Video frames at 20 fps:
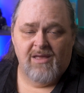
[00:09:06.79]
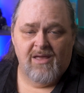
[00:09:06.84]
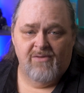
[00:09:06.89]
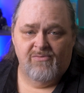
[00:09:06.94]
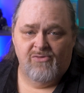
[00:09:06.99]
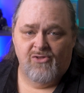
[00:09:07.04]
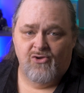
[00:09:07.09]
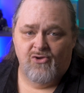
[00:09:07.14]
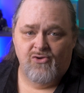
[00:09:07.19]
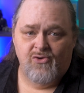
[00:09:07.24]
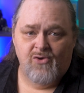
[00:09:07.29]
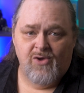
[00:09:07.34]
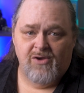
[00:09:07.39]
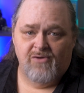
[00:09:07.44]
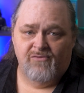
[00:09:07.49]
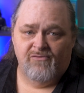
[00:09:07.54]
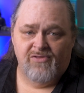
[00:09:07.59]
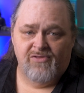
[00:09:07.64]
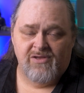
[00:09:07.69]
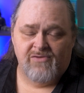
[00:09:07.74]
I know you
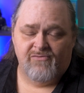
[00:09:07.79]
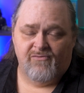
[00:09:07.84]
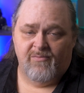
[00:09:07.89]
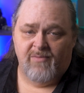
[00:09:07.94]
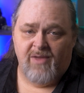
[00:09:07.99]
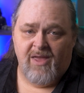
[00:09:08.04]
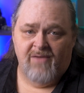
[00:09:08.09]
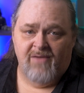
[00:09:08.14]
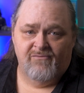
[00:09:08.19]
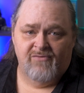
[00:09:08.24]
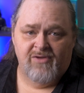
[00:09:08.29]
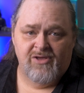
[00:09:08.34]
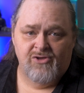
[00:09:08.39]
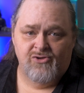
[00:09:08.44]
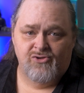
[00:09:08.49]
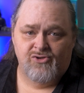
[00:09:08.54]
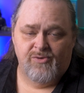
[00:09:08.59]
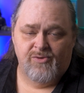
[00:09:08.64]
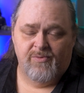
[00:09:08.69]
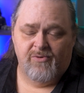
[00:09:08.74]
hear this from every
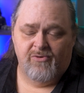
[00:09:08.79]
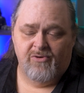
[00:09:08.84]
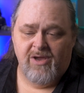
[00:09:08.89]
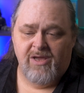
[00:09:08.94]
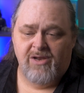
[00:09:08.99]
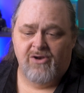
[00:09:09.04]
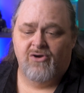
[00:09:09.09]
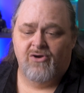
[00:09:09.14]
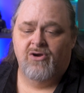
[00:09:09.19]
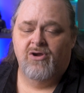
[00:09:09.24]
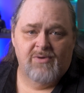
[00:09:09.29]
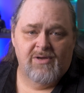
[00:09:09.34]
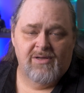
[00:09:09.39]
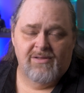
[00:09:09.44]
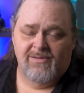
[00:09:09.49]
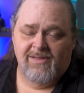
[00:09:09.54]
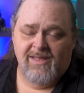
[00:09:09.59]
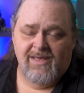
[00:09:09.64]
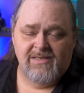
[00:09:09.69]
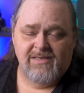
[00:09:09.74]
YouTube creator,
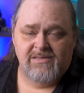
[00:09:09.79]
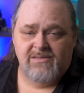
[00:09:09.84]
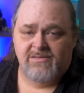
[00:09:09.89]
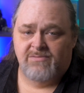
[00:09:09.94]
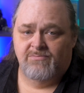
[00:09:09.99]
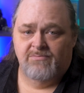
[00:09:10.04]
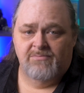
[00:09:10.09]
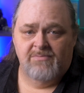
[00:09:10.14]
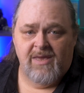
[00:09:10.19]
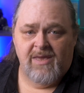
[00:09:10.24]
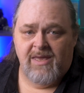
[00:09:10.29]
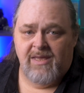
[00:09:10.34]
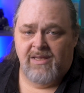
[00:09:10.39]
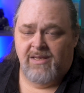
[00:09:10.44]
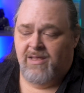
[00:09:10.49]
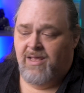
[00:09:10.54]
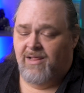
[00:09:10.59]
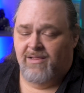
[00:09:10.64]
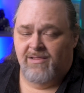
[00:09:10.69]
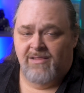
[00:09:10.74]
but likes
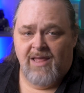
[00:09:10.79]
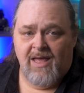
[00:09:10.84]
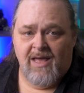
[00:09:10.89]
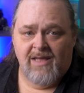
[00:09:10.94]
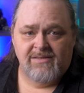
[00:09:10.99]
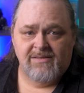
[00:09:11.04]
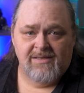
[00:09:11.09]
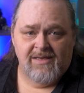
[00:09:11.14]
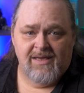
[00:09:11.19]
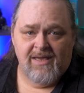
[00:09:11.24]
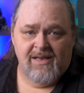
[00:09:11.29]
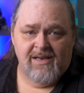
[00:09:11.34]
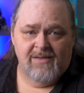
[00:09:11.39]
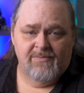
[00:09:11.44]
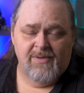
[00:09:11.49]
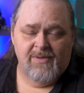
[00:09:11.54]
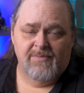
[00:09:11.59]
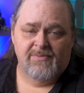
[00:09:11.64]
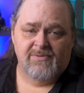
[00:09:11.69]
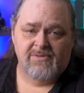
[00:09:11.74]
mean a lot to getting
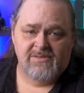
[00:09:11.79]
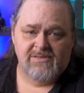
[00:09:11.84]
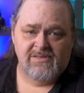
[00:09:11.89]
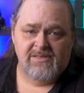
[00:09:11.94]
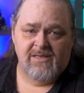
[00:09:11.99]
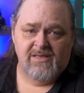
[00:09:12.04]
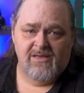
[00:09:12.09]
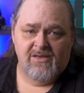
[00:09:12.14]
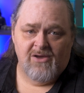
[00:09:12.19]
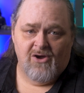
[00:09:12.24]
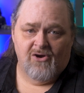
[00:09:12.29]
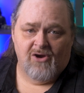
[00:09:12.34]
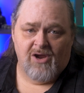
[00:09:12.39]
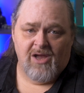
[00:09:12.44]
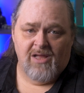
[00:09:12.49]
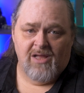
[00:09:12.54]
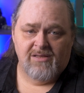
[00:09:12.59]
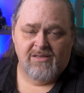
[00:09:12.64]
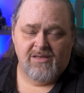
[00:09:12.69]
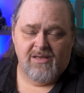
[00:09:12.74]
people to see our
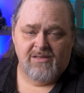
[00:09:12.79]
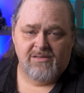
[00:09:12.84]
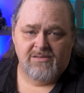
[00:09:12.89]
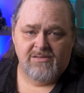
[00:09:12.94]
content.